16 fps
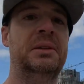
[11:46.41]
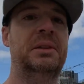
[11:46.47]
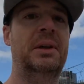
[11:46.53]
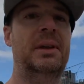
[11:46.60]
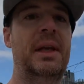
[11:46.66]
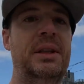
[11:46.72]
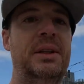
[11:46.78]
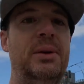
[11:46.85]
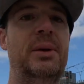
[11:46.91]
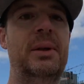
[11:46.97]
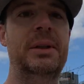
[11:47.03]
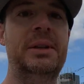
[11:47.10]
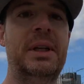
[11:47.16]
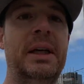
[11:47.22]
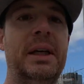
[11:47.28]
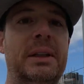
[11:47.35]
So that's all
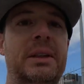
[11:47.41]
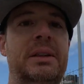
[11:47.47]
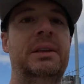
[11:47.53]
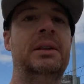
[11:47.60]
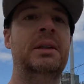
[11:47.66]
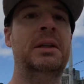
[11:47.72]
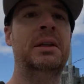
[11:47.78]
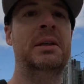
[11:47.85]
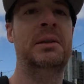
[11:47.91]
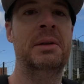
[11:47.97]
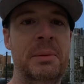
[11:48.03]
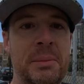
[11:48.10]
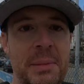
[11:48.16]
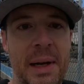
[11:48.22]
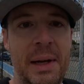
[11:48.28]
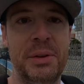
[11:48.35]
it takes,
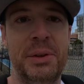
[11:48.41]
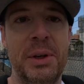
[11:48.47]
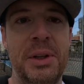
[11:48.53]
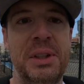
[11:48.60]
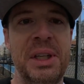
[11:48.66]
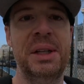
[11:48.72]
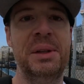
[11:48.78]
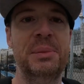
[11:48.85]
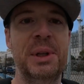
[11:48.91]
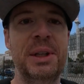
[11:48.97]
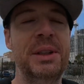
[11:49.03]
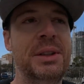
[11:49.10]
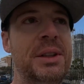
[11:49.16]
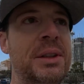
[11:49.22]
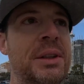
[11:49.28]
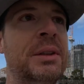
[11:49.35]
about 13
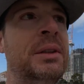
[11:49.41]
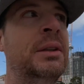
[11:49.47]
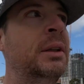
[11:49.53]
minutes,